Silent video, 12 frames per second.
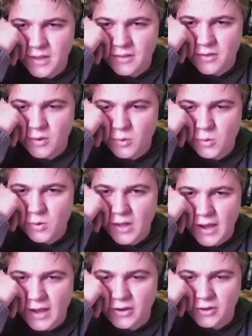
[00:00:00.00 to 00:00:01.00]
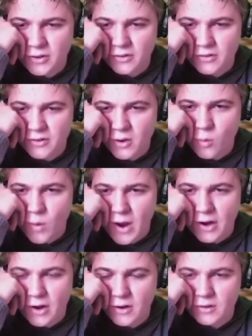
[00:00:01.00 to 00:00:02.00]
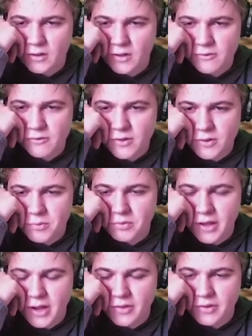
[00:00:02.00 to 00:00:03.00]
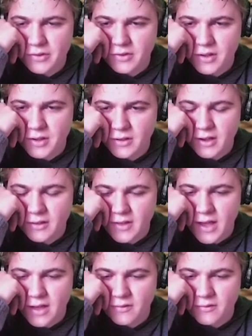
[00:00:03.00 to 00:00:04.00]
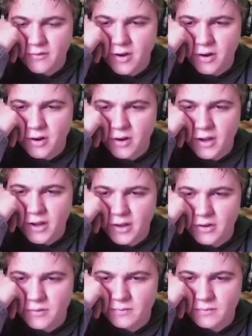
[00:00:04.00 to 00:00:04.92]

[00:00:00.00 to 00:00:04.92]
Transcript: That's so cool that Adder is aware of his plan, like that far ahead.